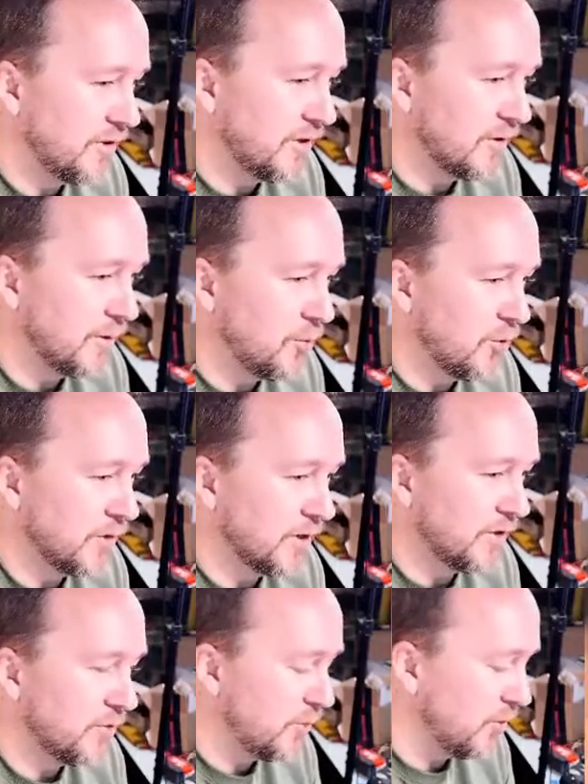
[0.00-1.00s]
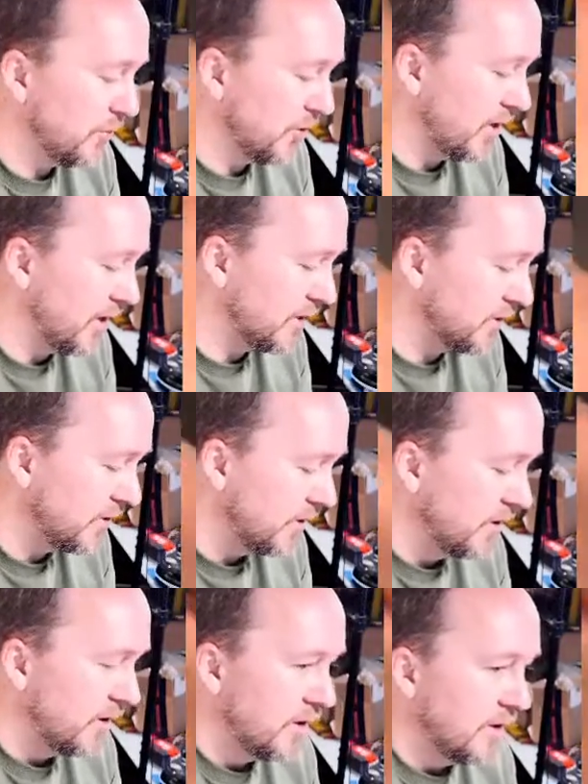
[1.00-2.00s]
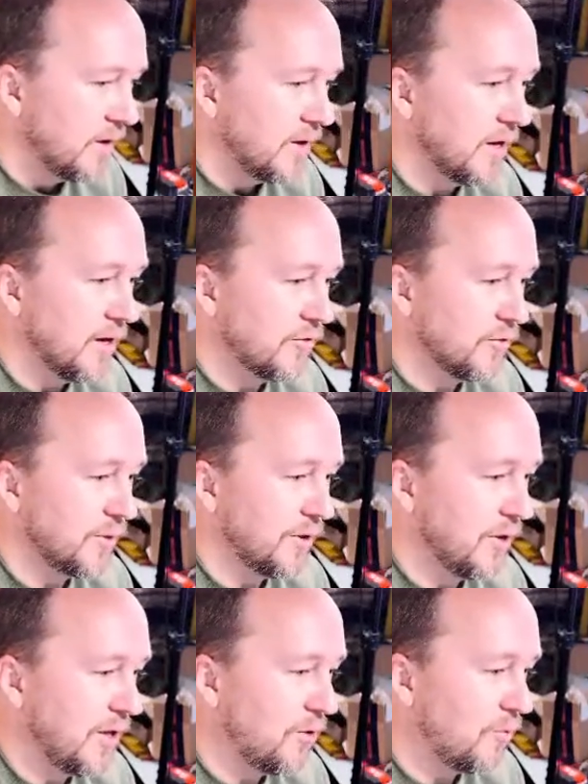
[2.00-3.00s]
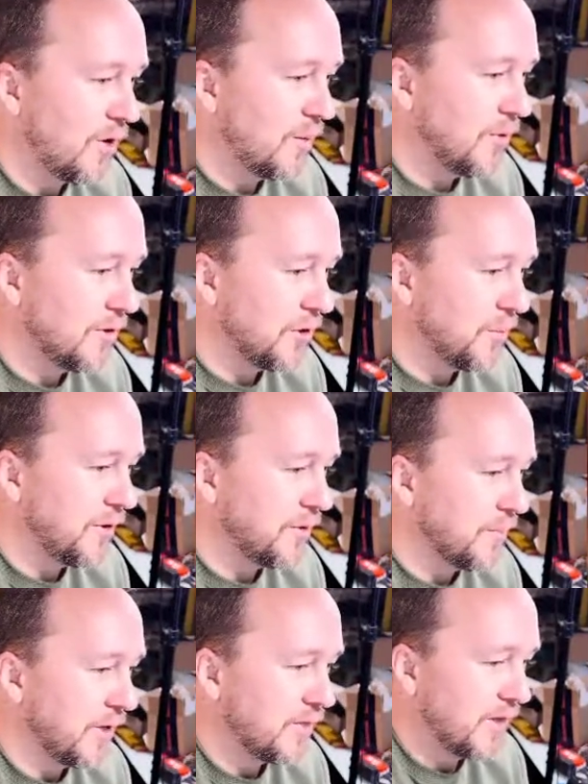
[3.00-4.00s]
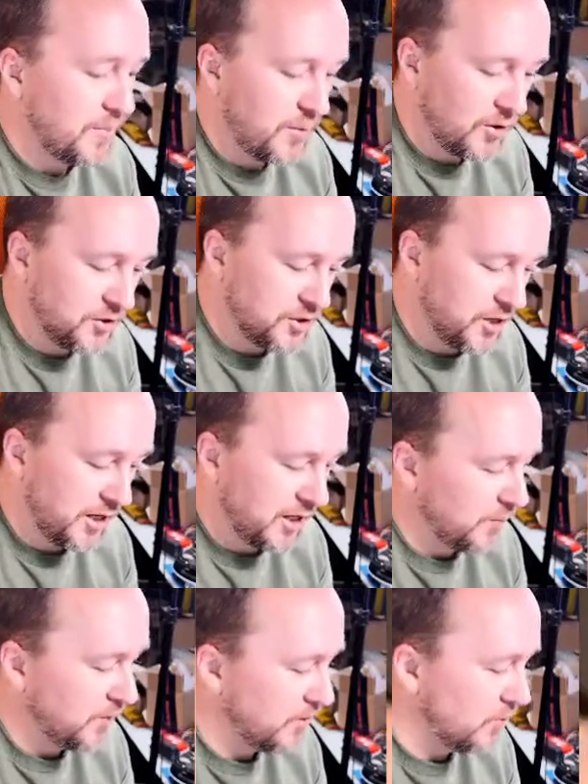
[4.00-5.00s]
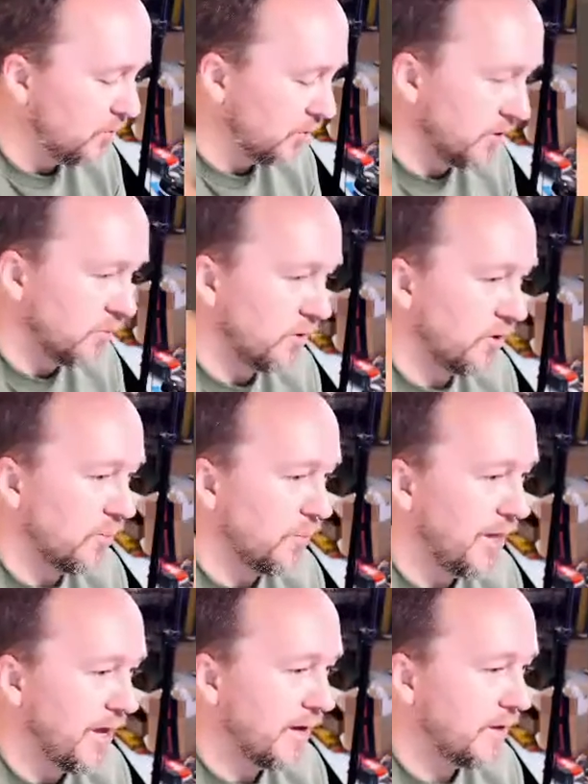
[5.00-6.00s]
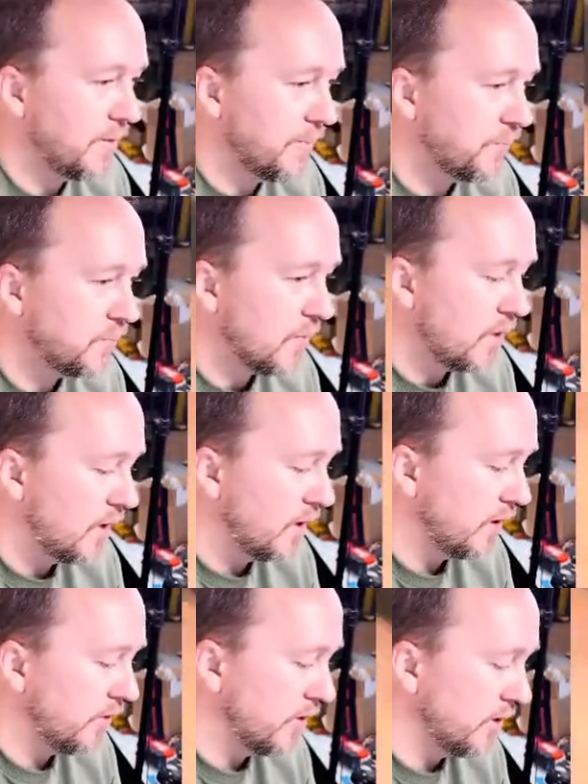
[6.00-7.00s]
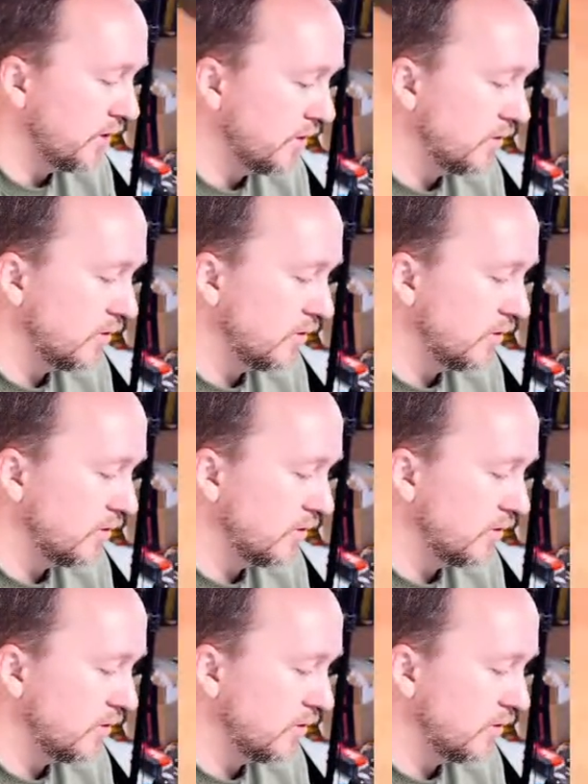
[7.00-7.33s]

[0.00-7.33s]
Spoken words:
are pulling against the palm of your hand. So it'll rub a little bit and make that part shiny, but it won't get rid of the black. And then